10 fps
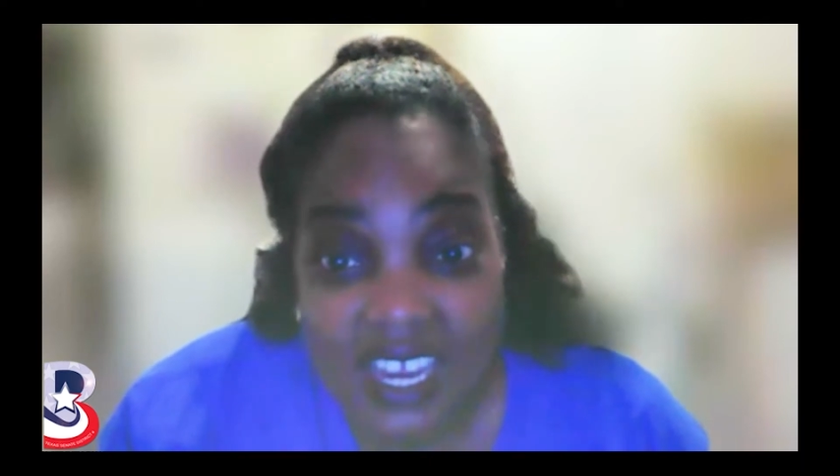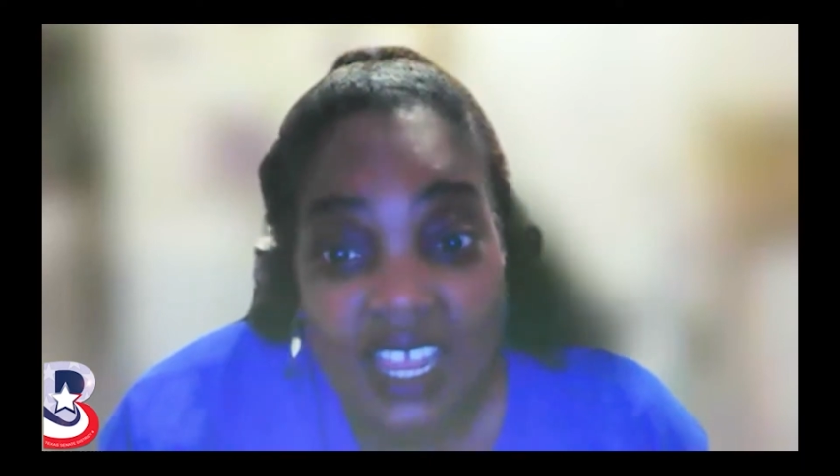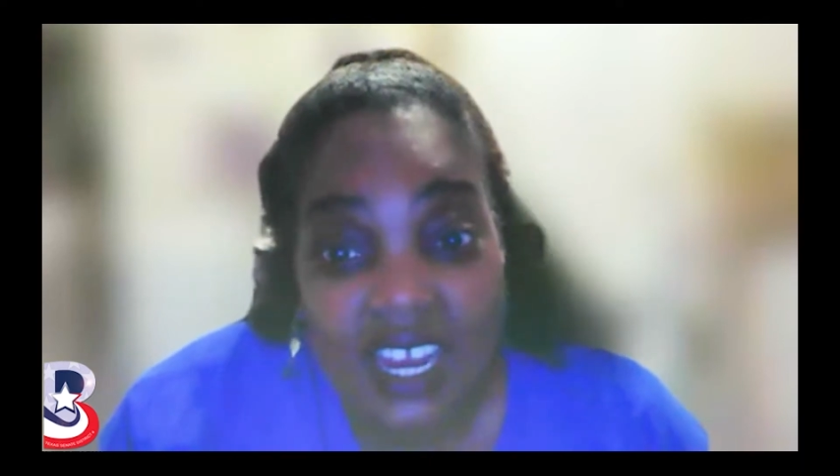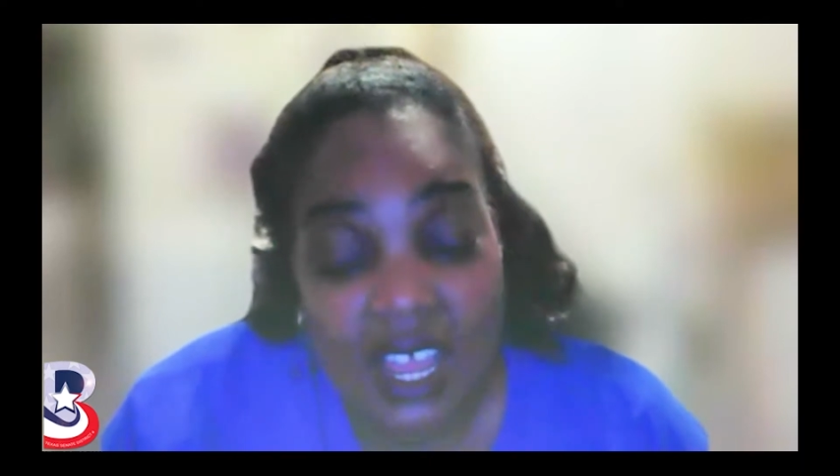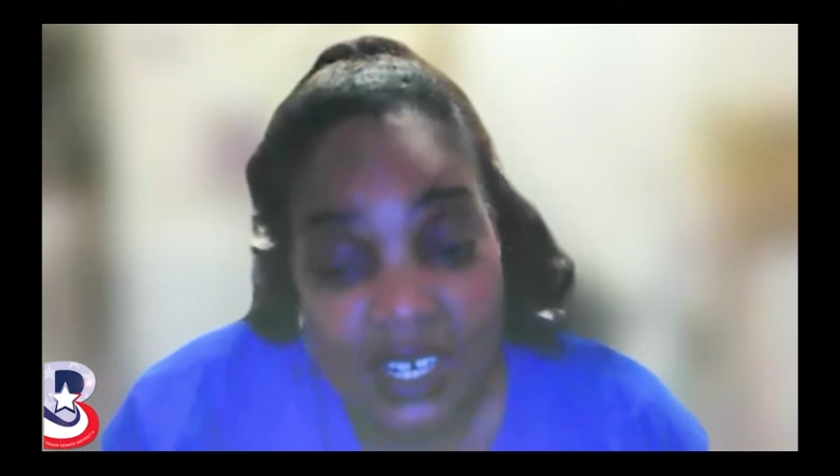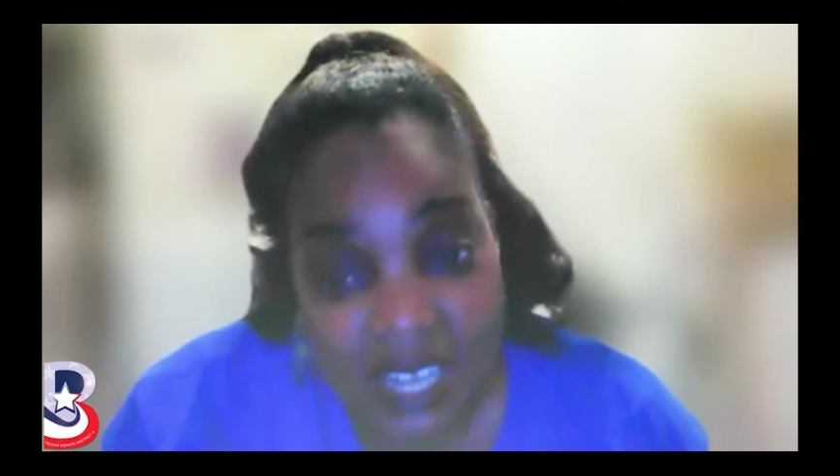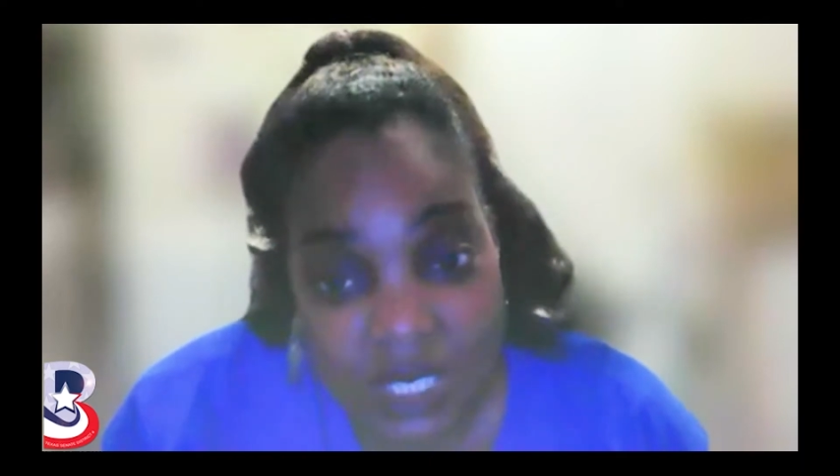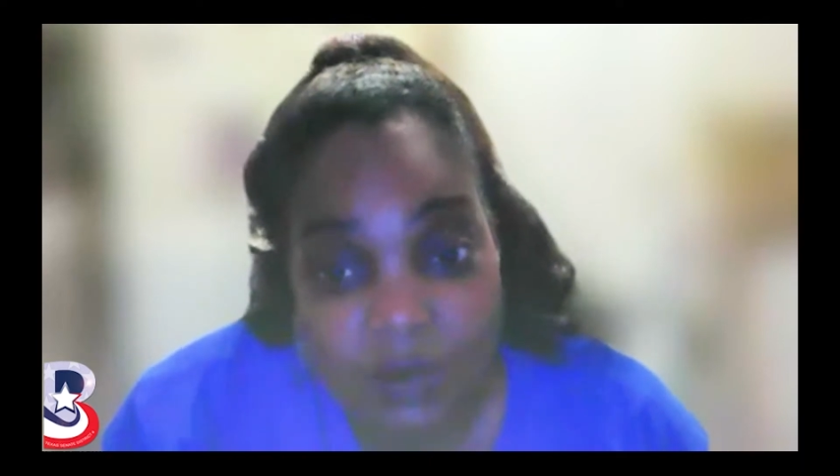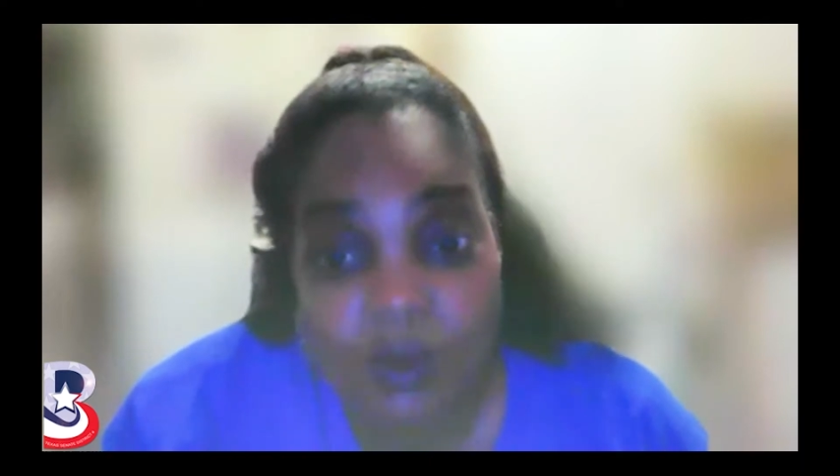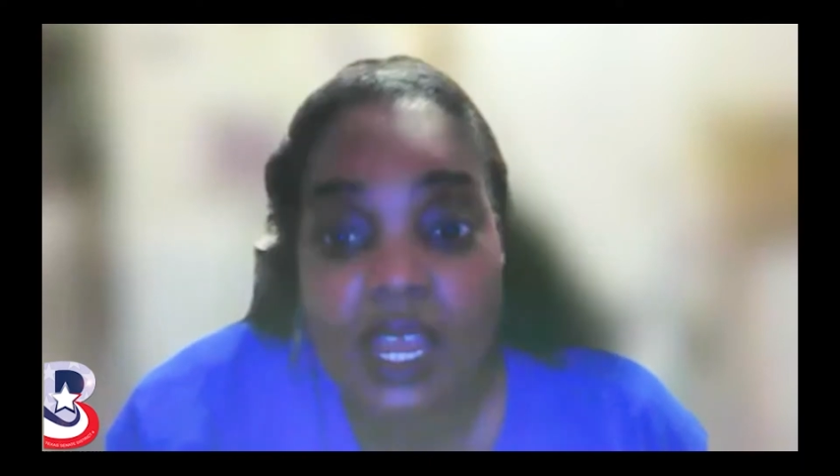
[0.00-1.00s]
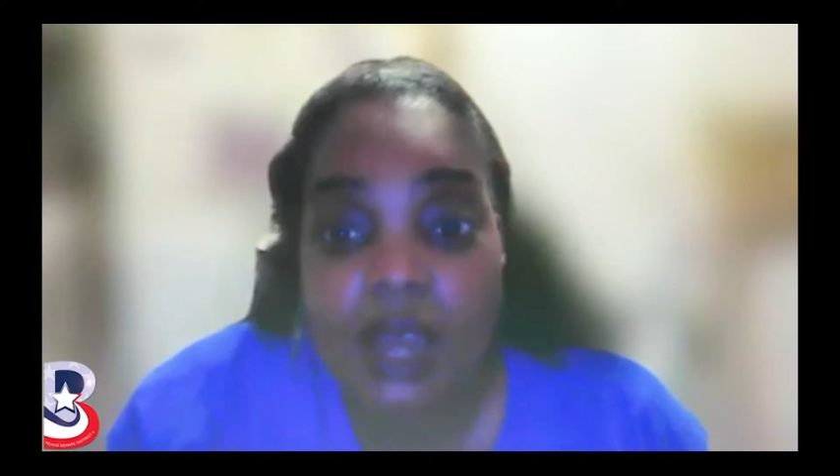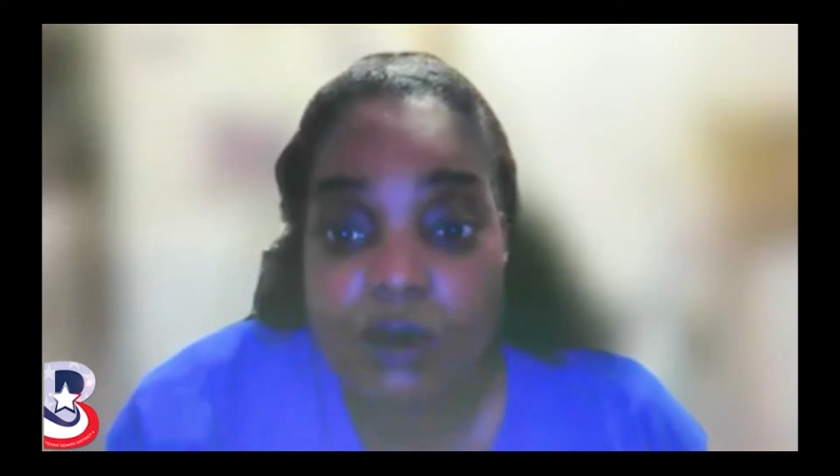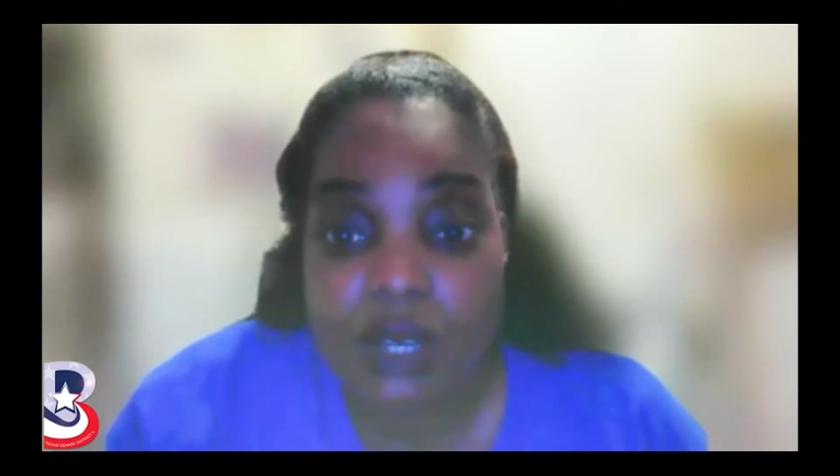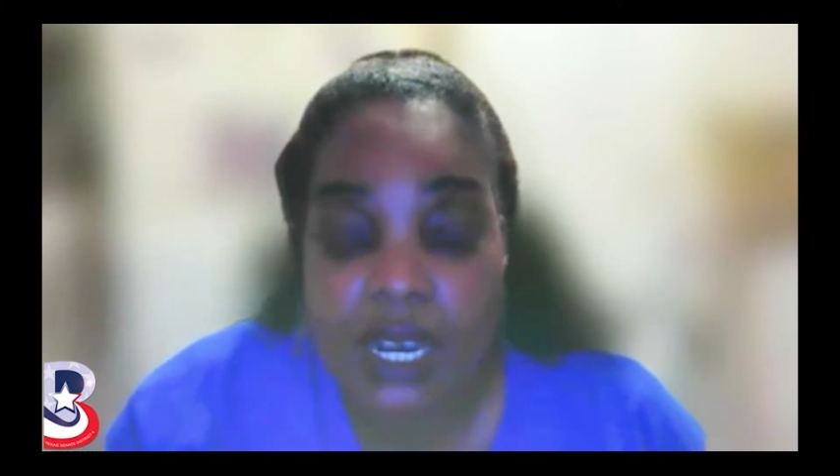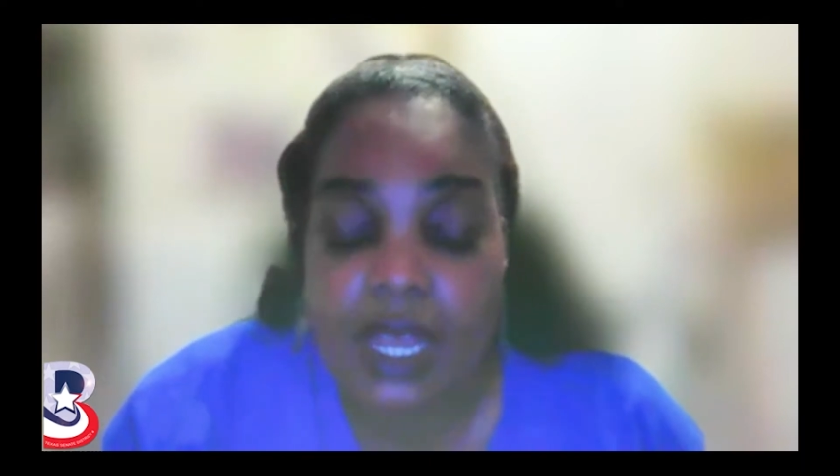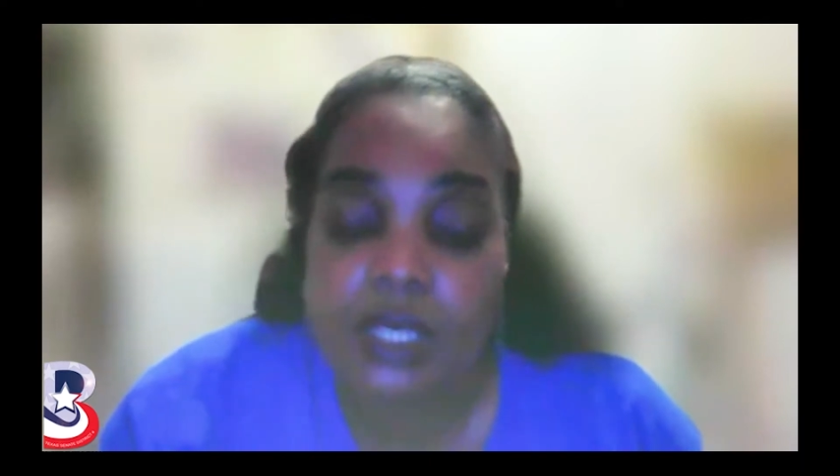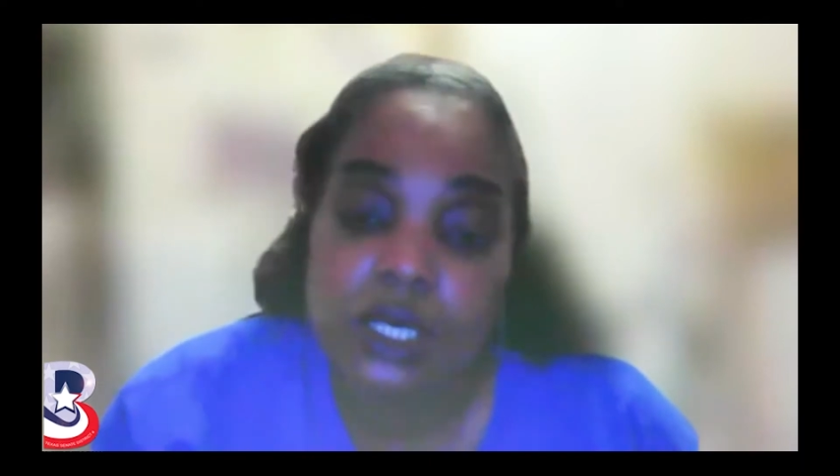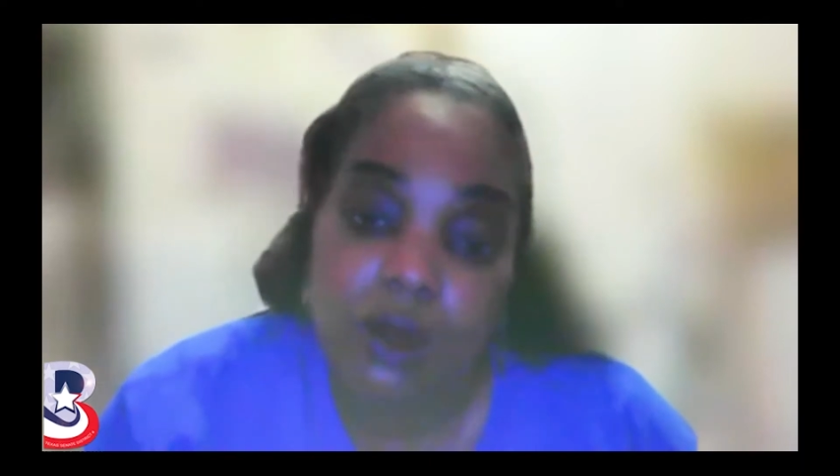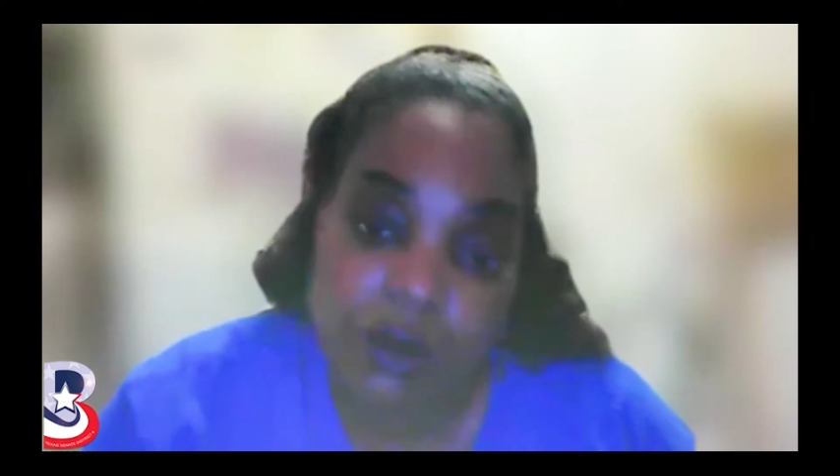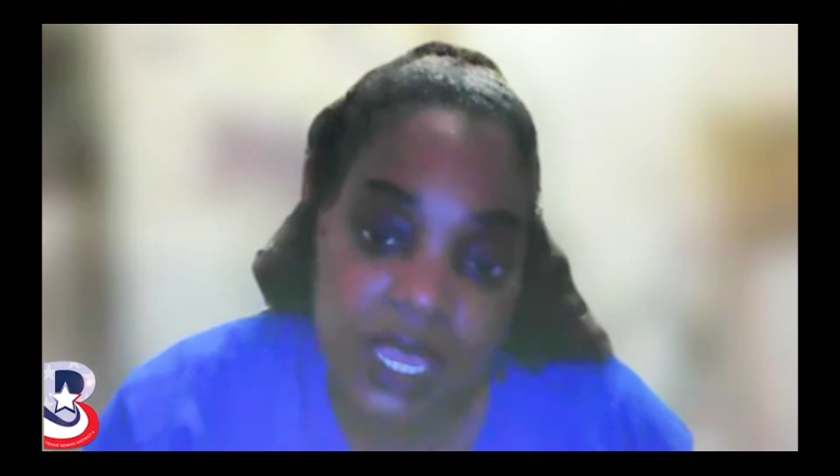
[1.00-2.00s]
And then that's when I
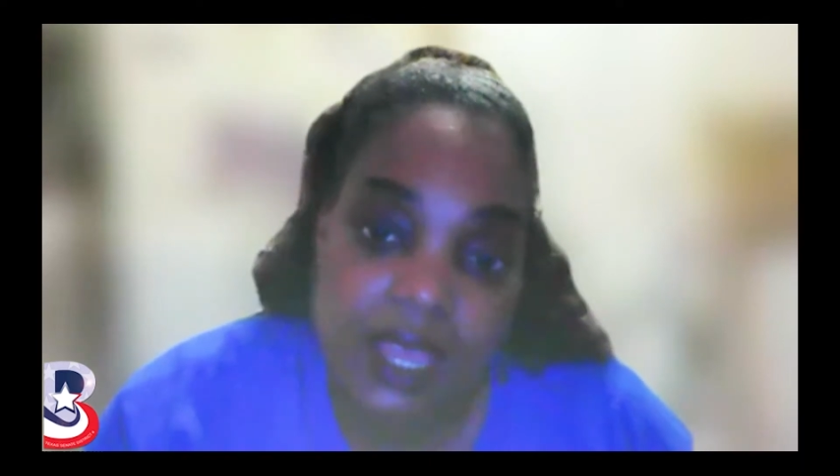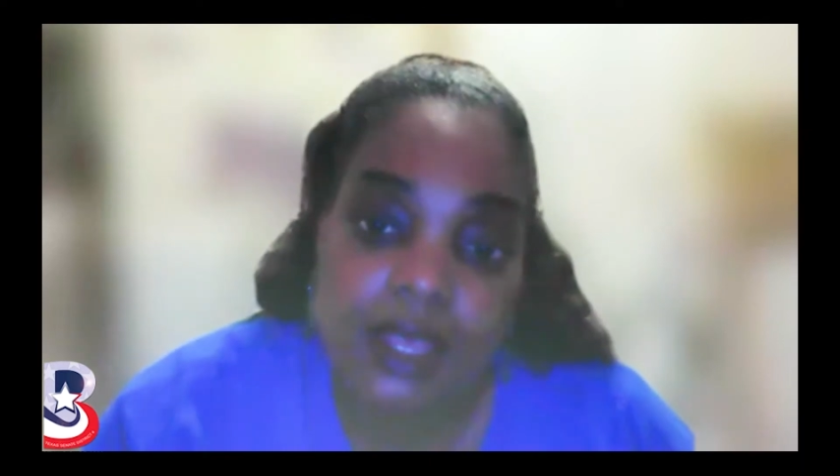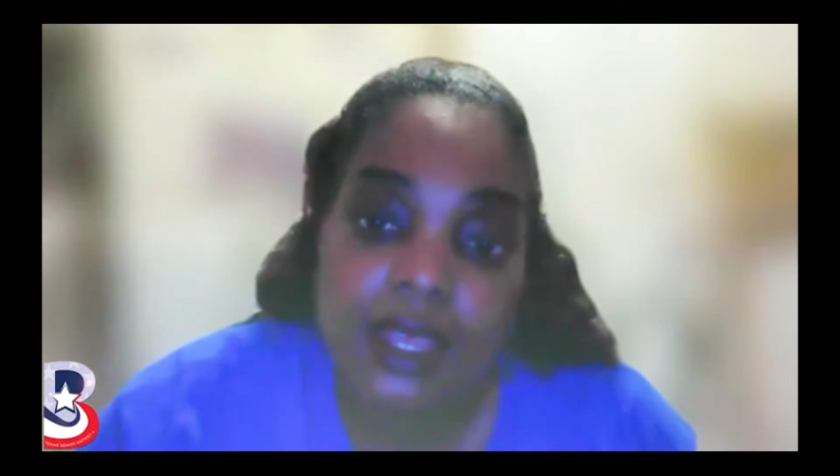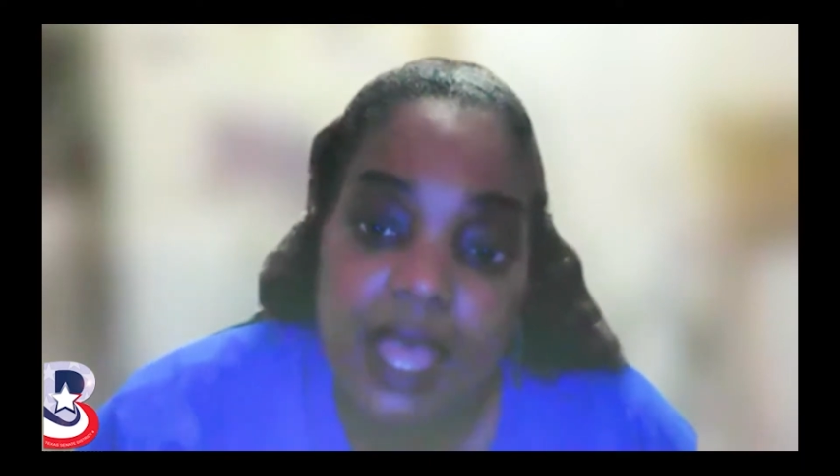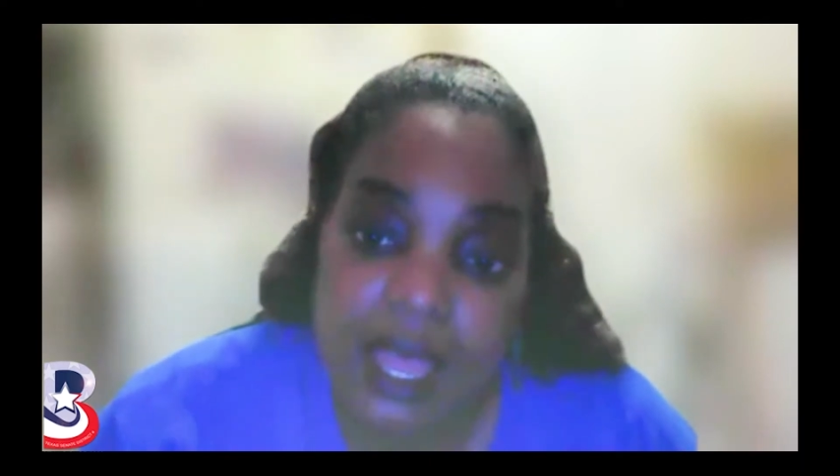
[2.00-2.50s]
realized that, okay,